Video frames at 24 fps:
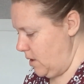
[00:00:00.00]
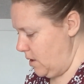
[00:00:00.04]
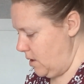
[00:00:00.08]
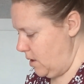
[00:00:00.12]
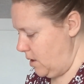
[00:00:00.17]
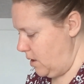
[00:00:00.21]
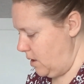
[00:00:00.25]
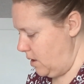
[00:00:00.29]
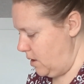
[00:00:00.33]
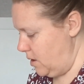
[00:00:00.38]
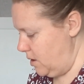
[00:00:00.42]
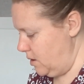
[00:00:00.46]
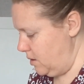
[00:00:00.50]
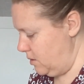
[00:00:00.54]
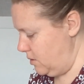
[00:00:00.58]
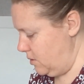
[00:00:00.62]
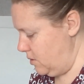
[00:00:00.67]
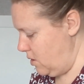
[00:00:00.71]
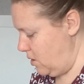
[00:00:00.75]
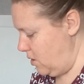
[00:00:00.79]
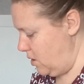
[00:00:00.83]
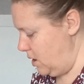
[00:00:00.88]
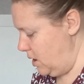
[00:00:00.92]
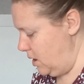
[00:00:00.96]
I
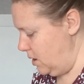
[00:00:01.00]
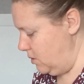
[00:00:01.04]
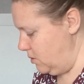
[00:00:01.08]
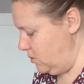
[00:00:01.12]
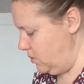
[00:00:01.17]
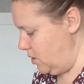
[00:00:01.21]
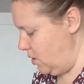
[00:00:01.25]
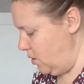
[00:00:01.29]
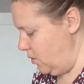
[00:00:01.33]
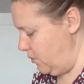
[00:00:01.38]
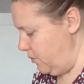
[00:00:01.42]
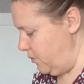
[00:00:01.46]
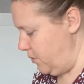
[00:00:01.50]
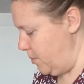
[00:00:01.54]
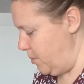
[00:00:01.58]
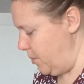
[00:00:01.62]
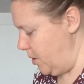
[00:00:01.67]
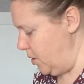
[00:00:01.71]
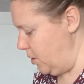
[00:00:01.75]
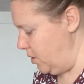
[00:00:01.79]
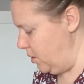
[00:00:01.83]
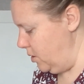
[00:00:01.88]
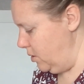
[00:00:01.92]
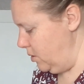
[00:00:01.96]
got a little note from
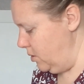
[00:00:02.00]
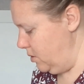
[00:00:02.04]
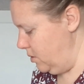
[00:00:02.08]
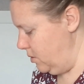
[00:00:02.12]
her.